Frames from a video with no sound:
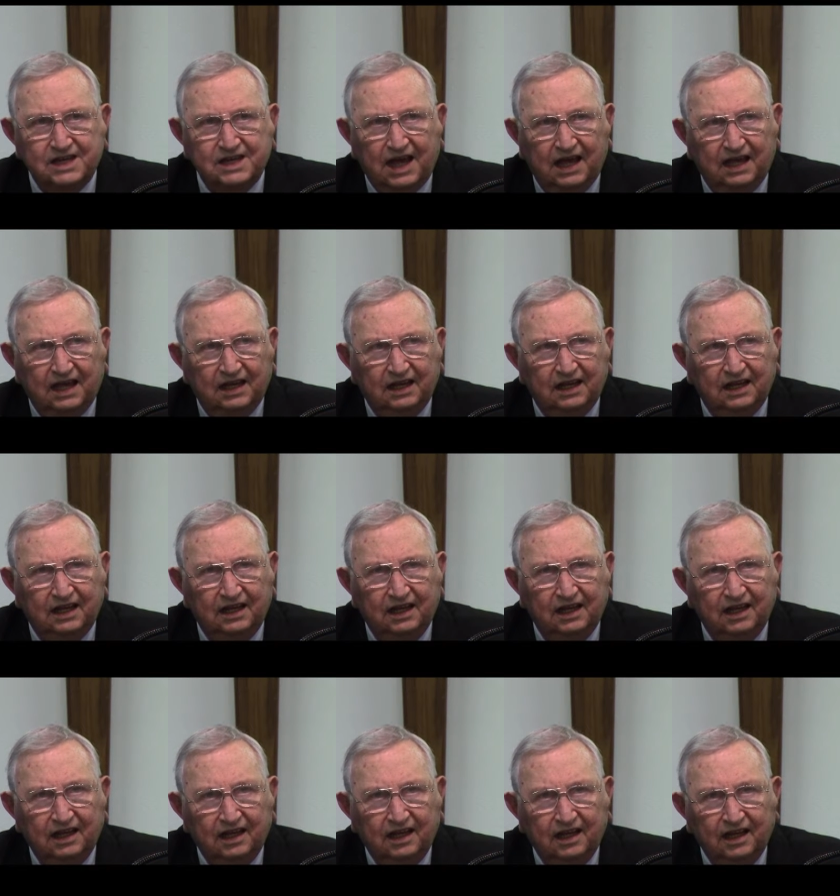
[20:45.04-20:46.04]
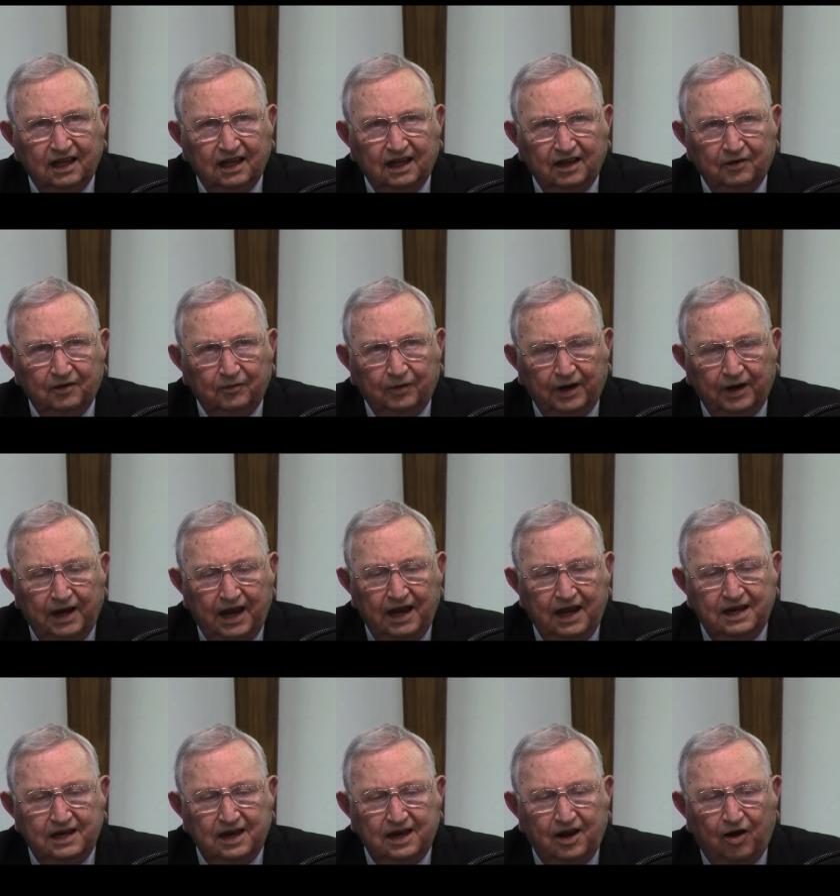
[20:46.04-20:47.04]
say, we
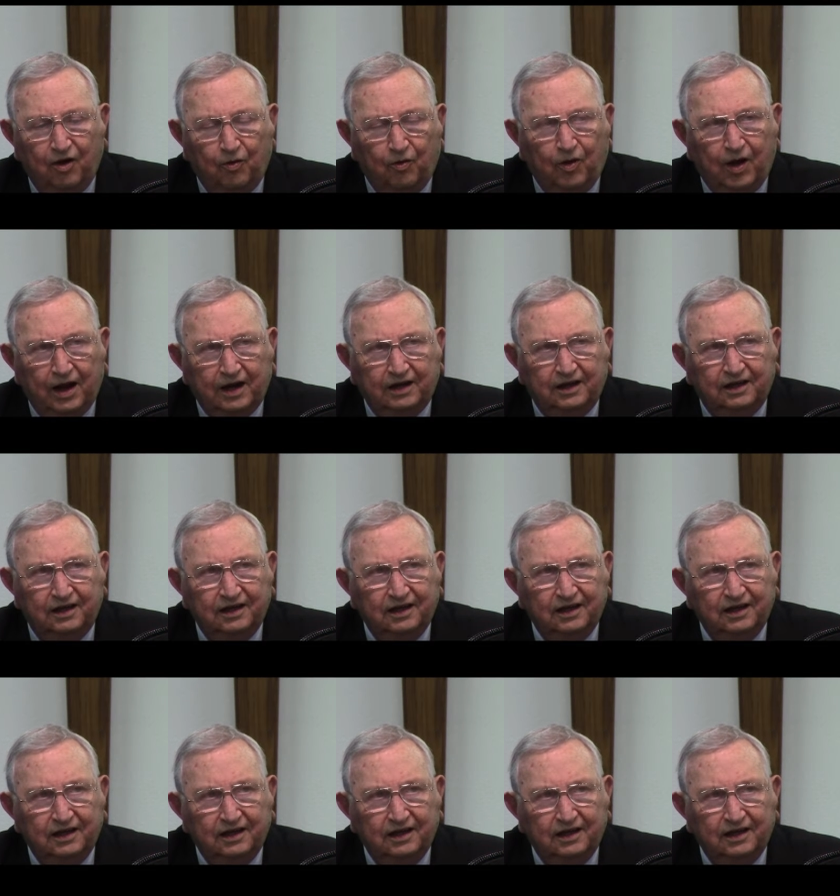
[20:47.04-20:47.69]
need to know what